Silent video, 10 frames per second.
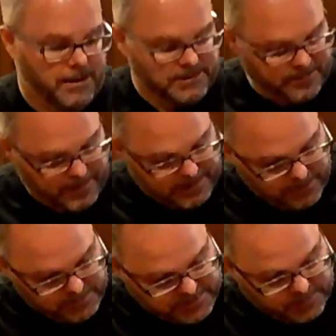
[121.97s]
And so I
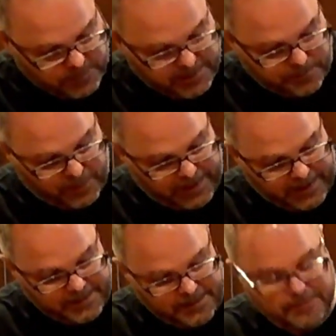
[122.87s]
use Squid
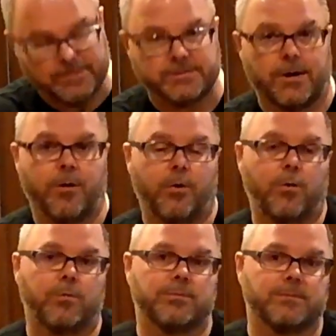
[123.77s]
brand. There's a
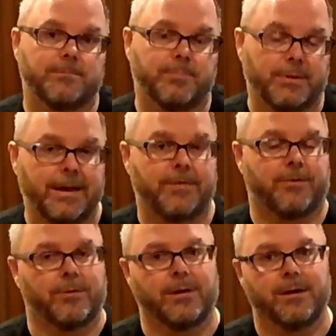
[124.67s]
whole
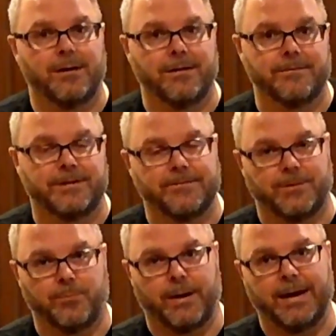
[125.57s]
plethora of
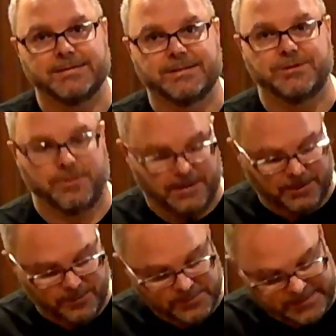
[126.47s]
different brands that you can
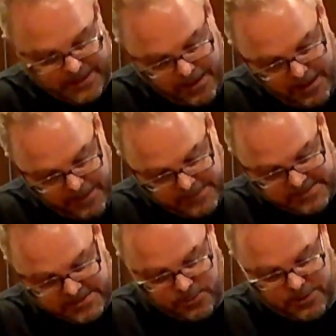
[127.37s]
use. This
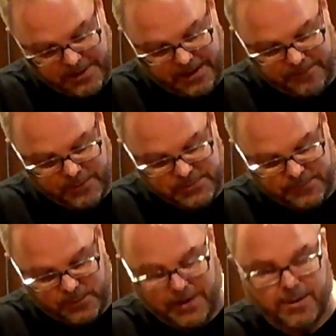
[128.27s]
is the one that I've used
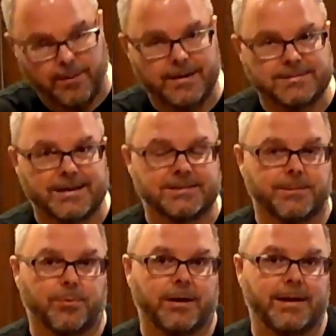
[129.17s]
for quite a while. It's actually
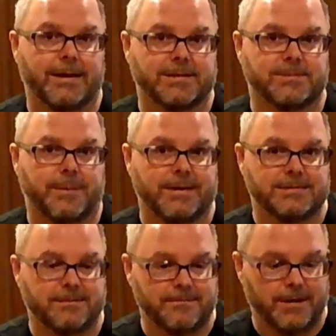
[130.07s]
pretty
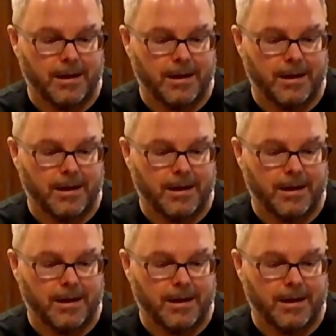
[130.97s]
inexpensive.